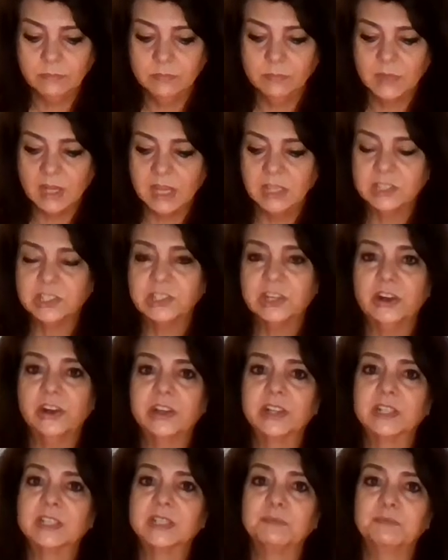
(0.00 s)
and start
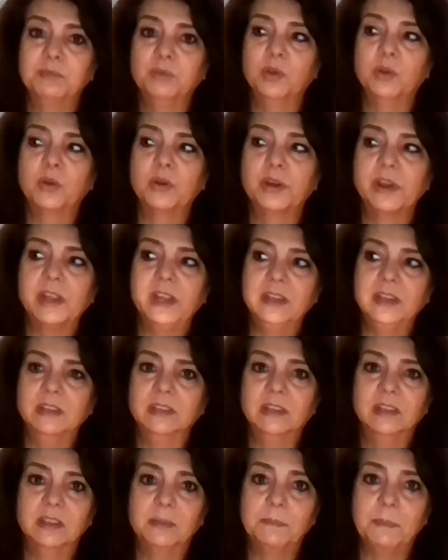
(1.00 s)
exploring
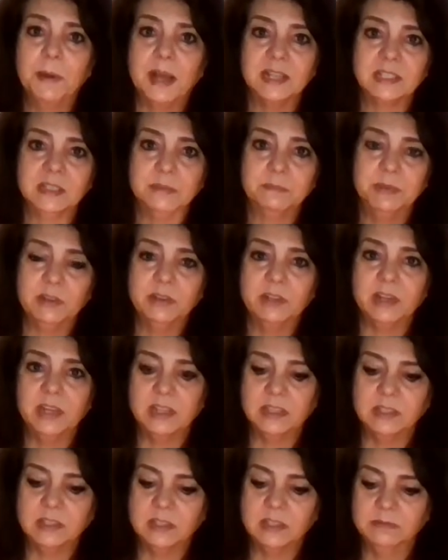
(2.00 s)
the
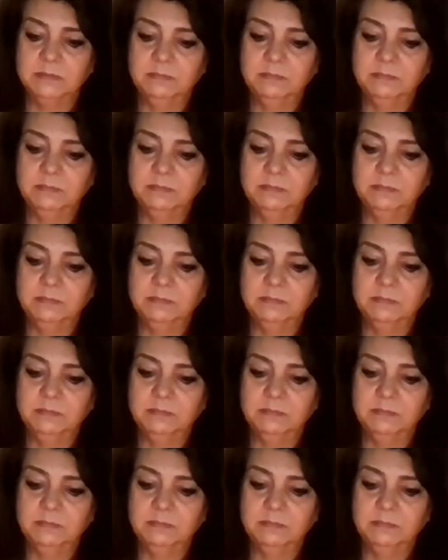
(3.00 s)
possibilities.